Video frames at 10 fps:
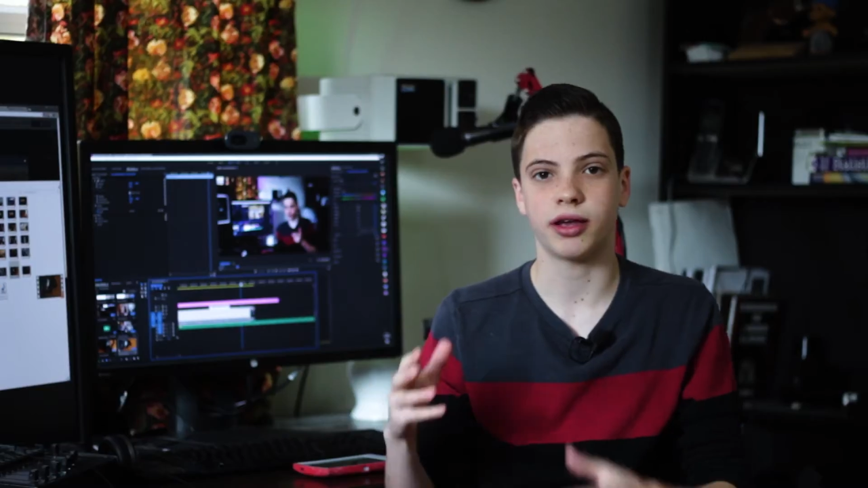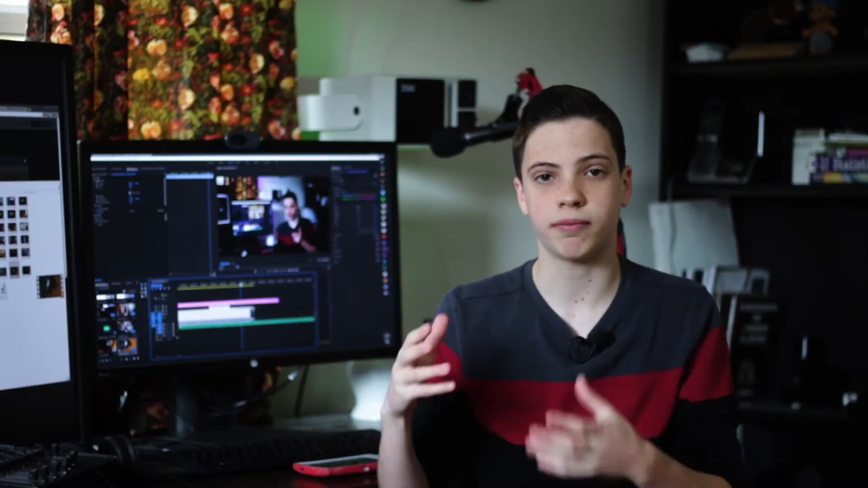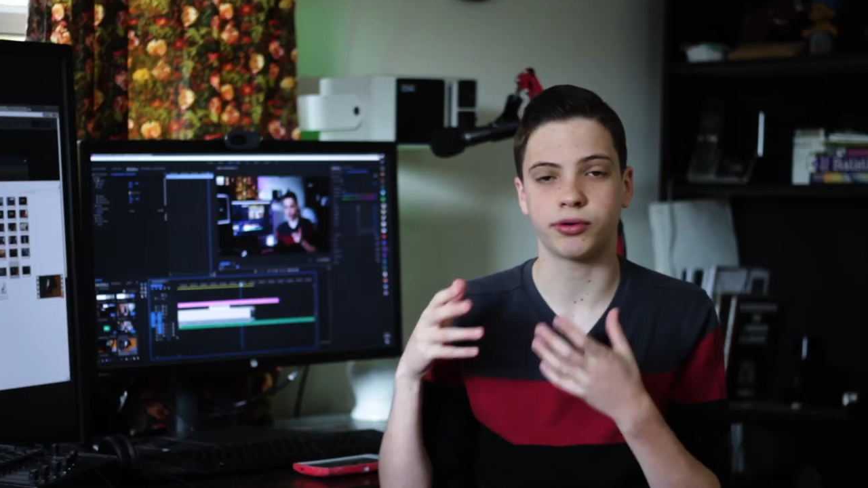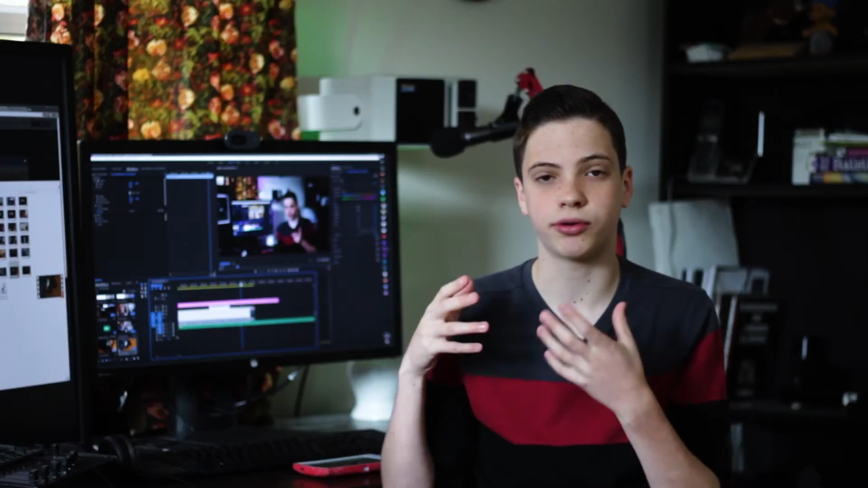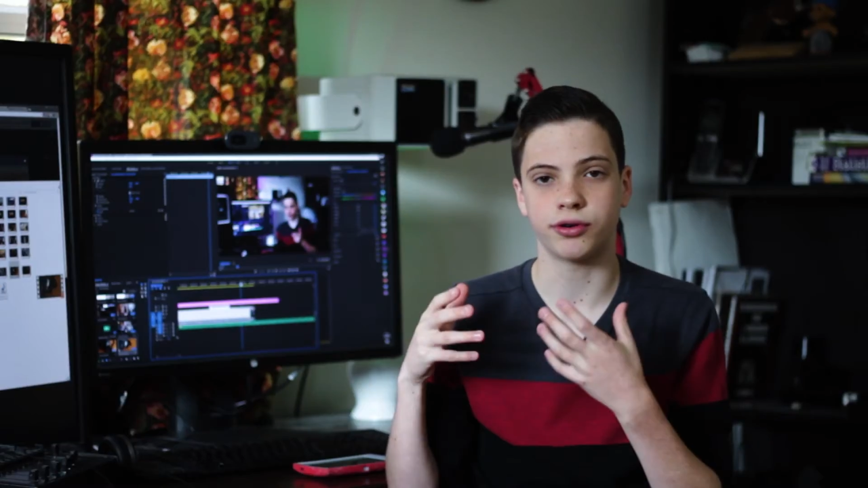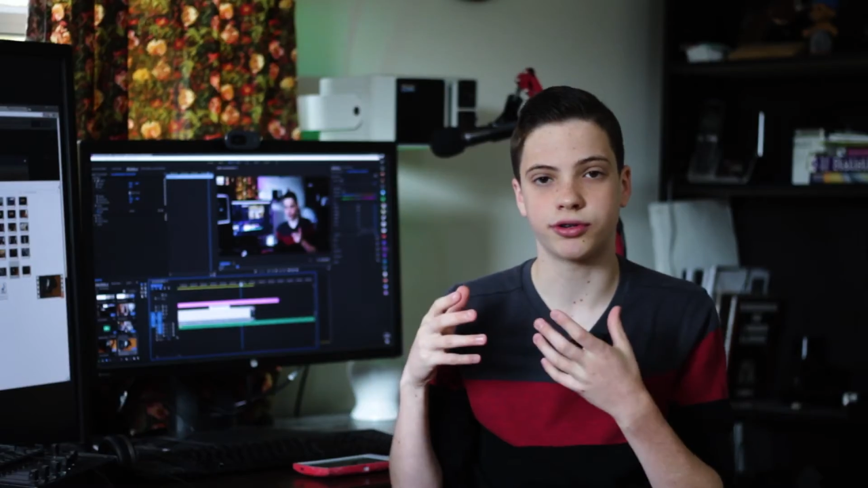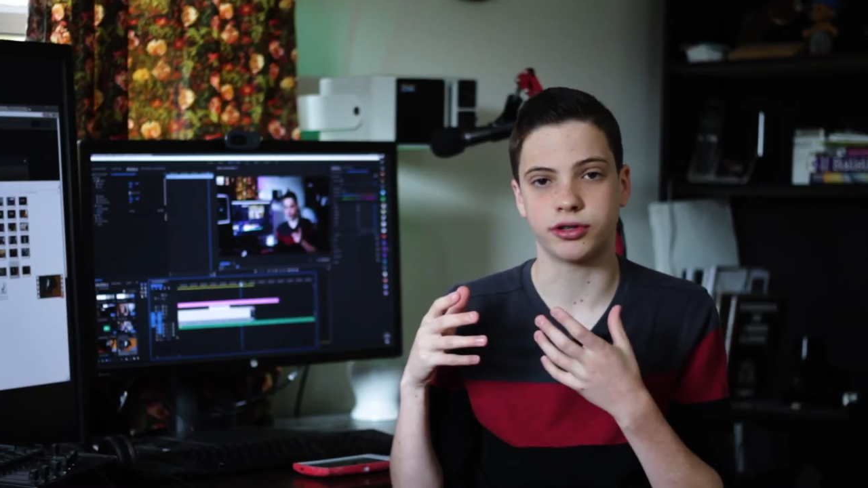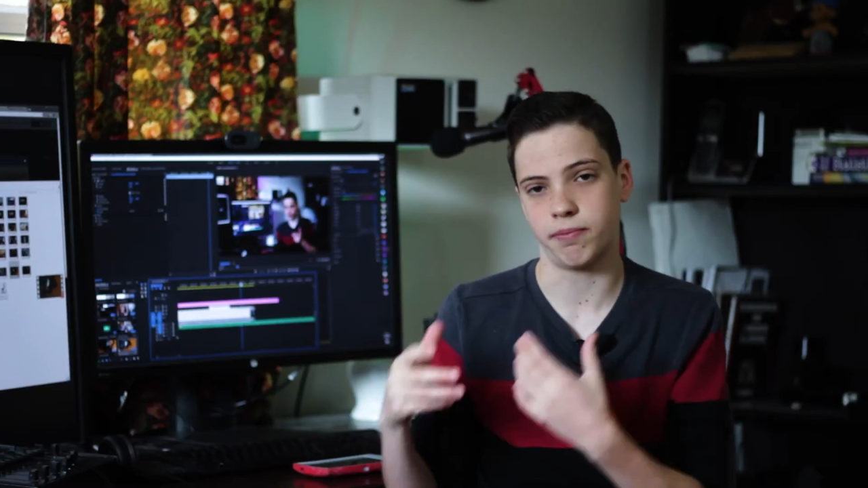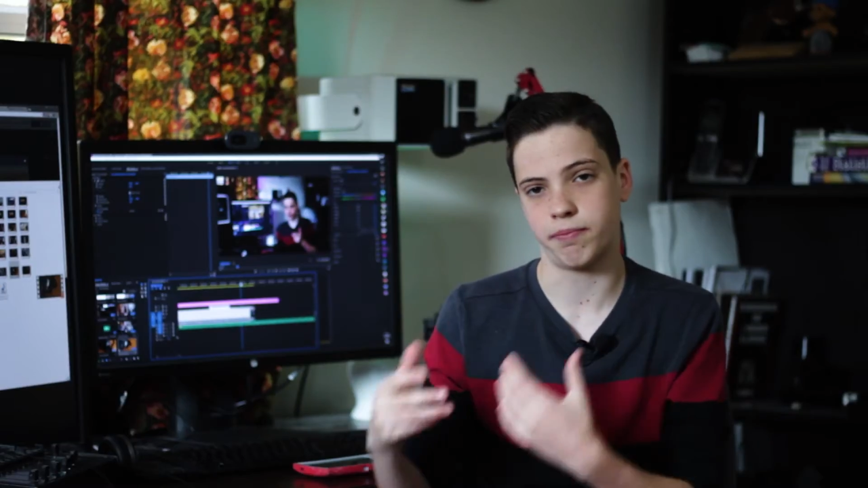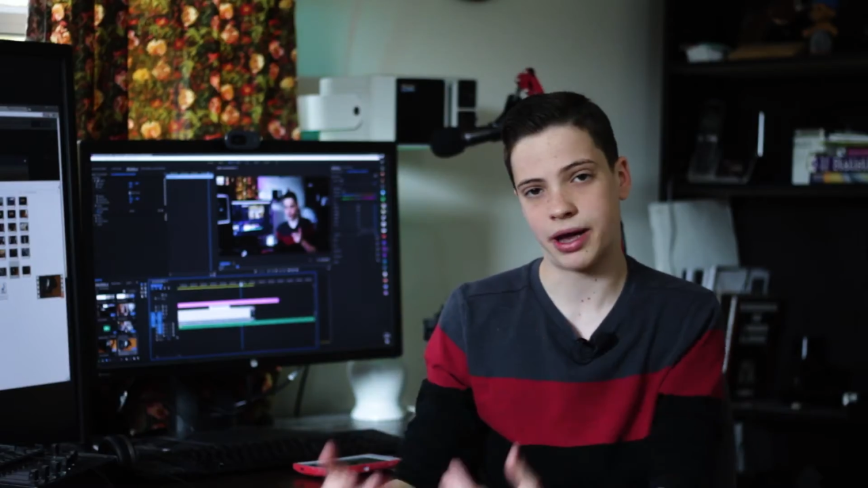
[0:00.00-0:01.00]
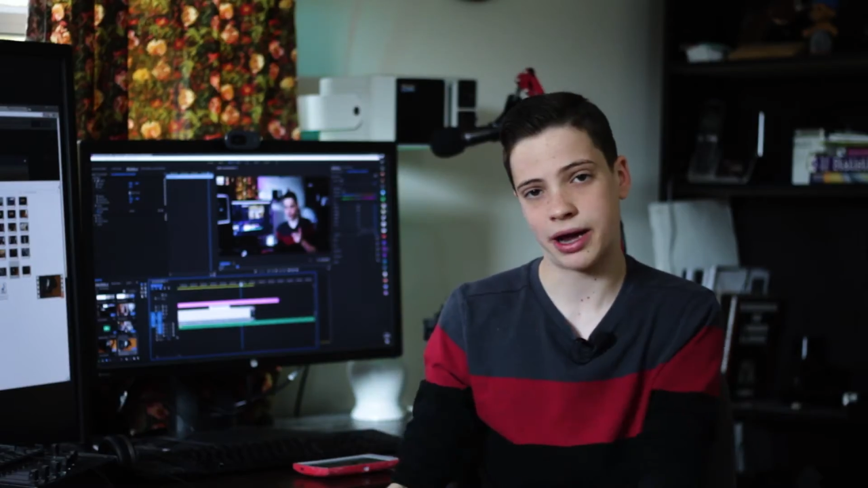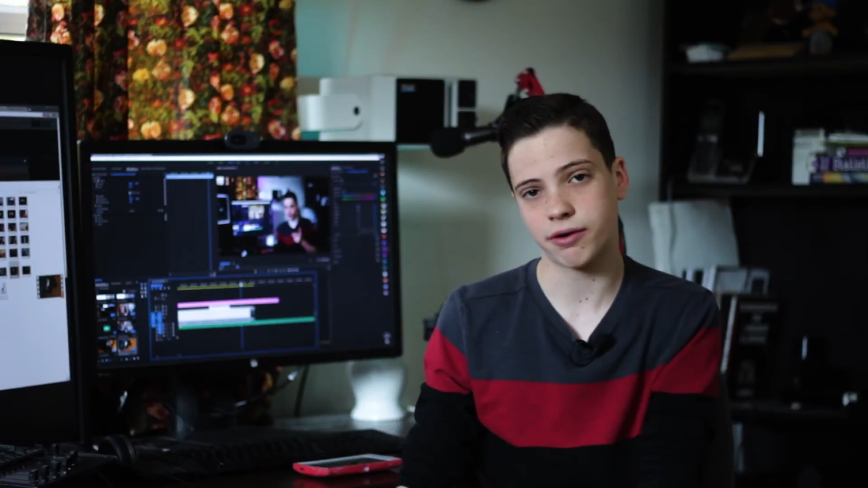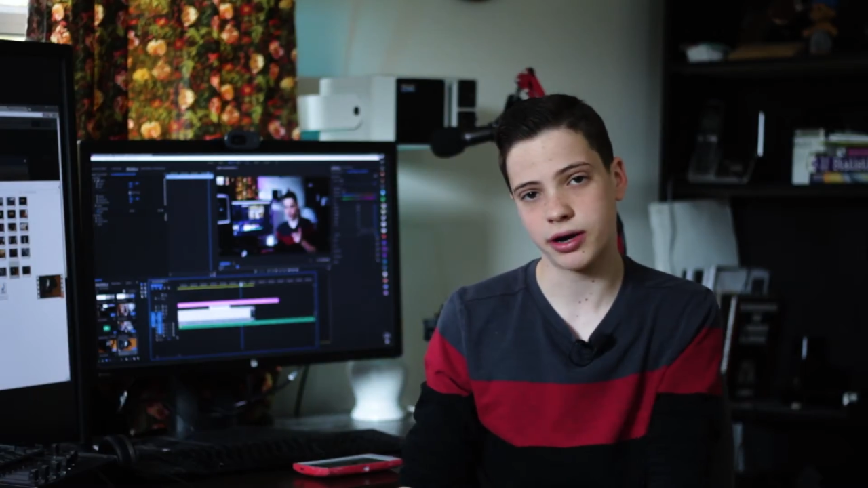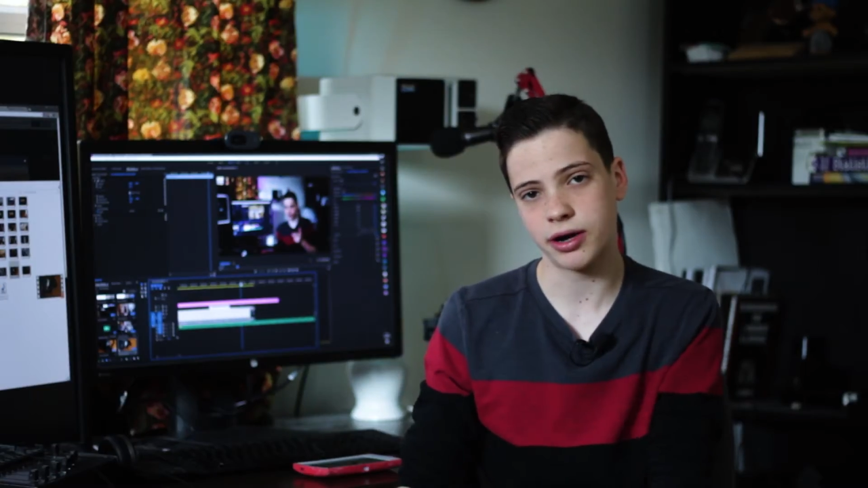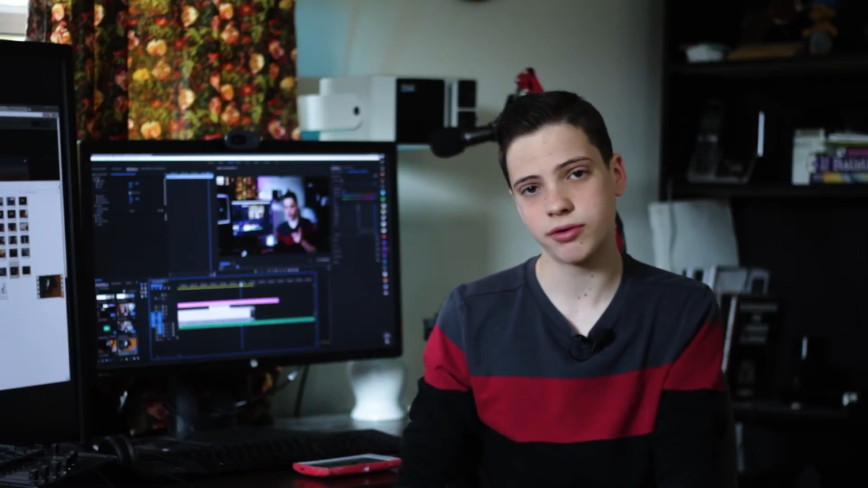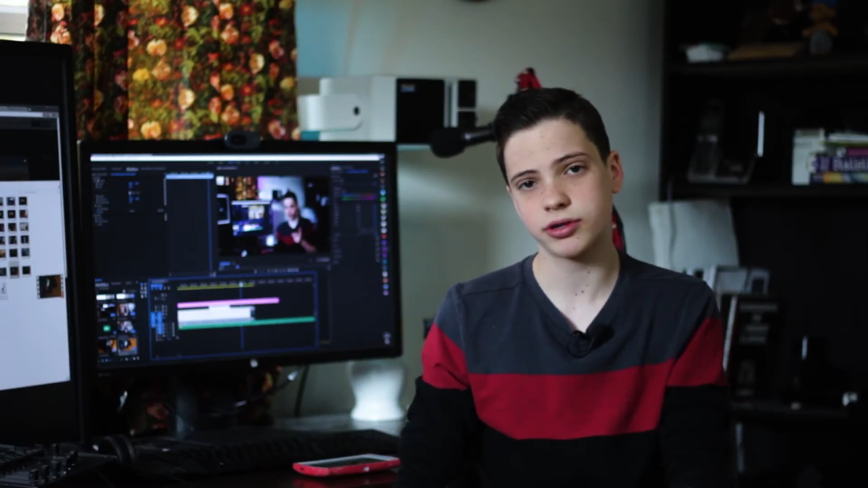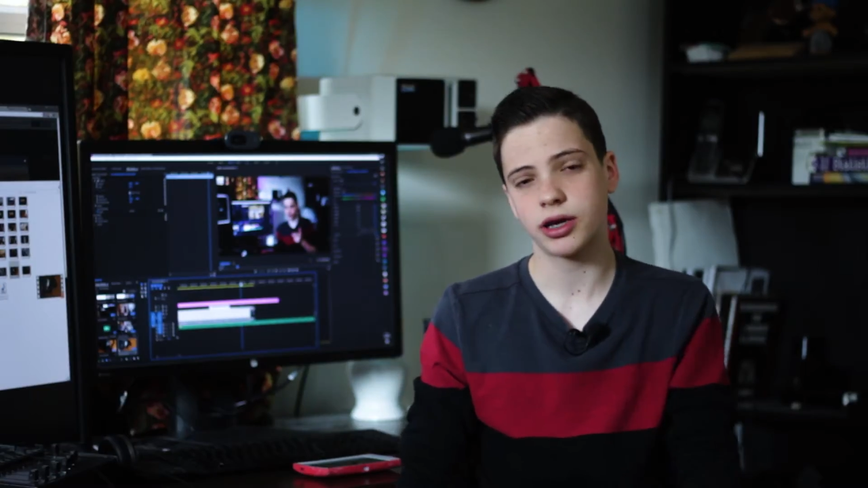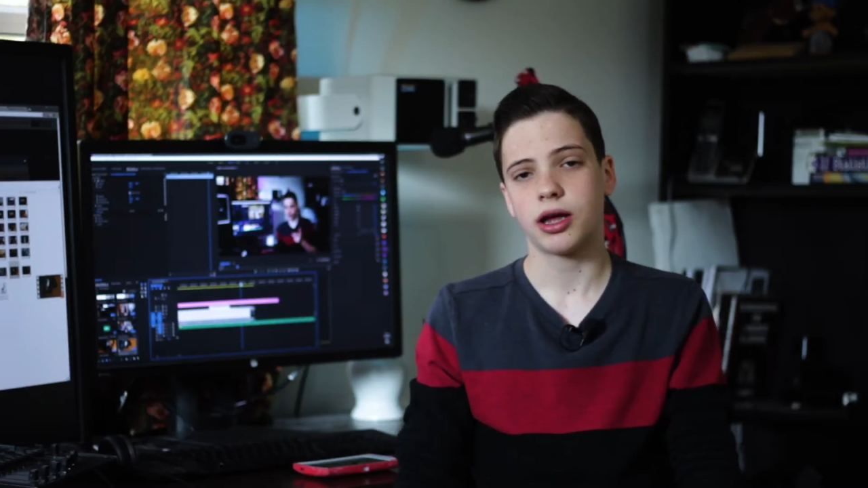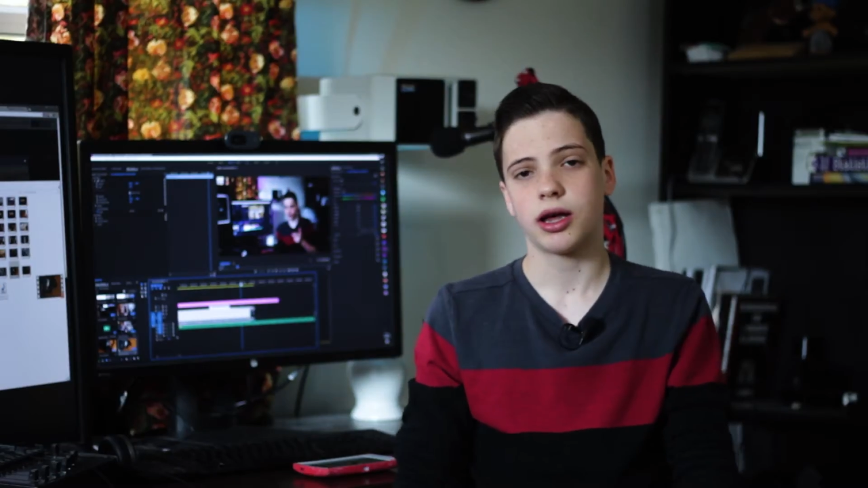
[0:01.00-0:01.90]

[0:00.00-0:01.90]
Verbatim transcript: it blurs the background.